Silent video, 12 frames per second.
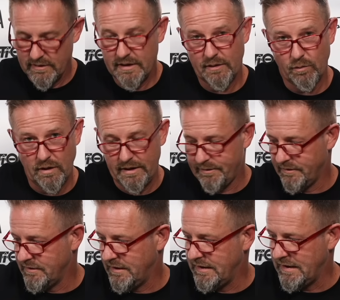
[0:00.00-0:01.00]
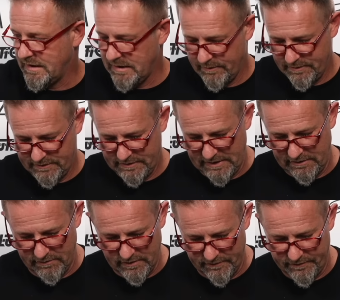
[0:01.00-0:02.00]
and wipe inside that cup just to get
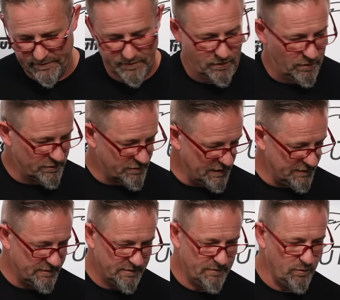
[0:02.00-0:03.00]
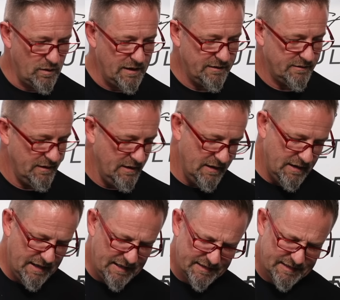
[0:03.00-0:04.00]
rid of all traces of white.
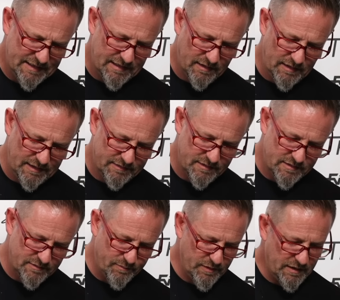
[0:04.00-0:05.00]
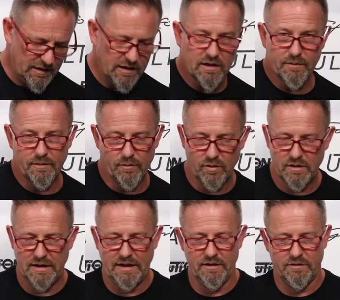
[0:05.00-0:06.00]
And I think I'd like to just put a little bit more
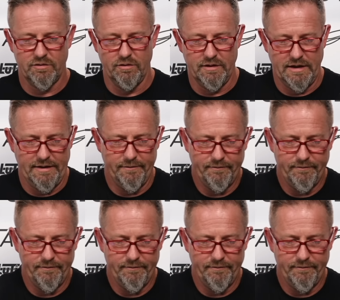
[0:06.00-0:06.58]
cleaner through there